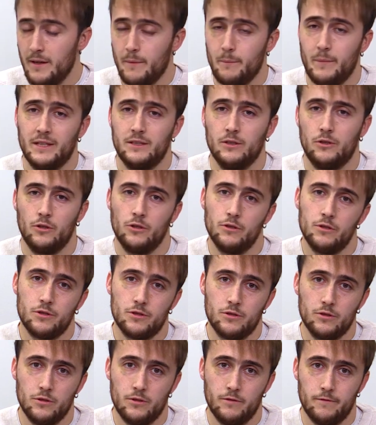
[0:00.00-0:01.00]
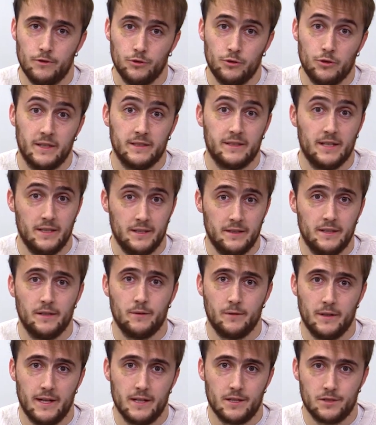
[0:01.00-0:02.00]
but also photocatalytic
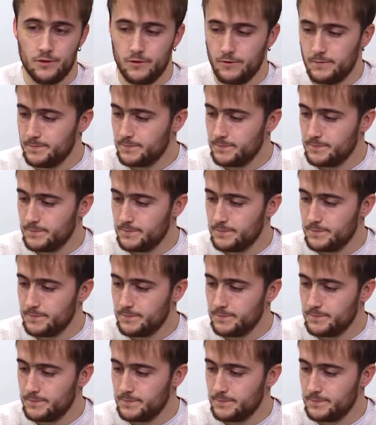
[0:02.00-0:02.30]
reaction.